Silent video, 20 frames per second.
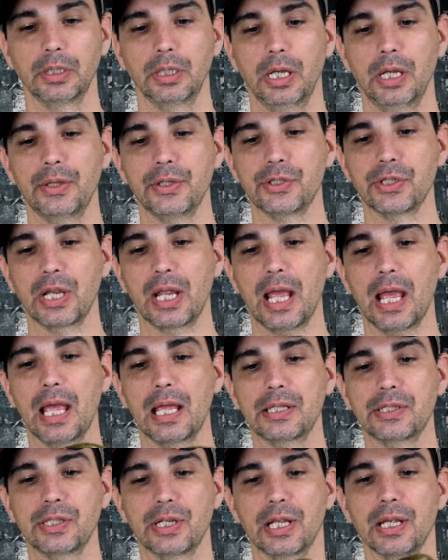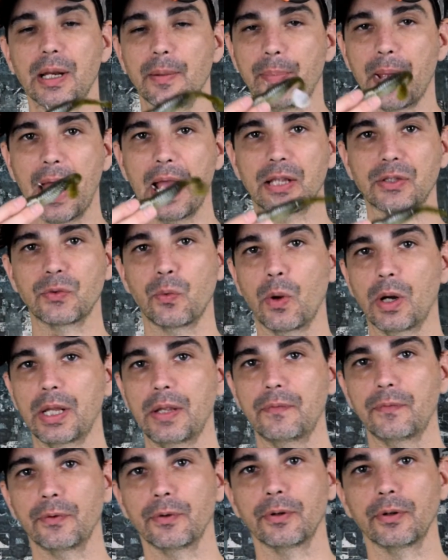In the jig heads, you get a pack of 20
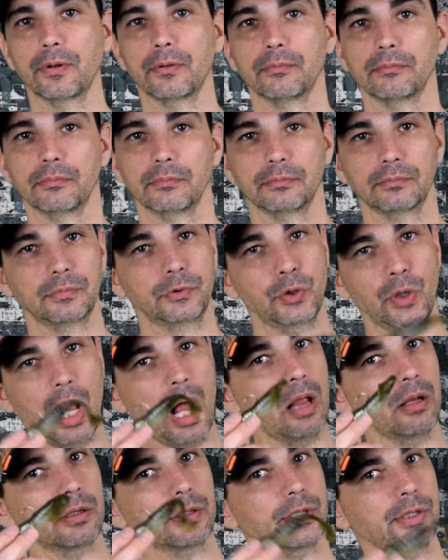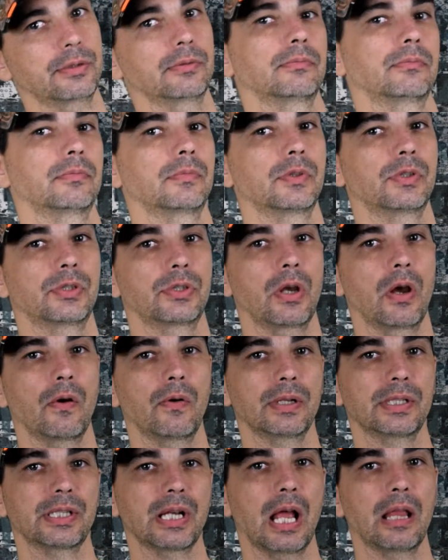for $2. So
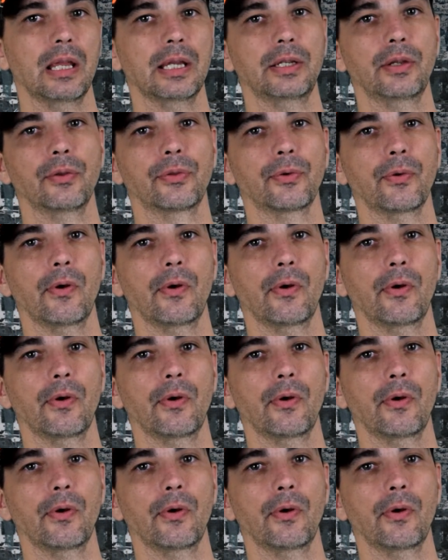it's not like you're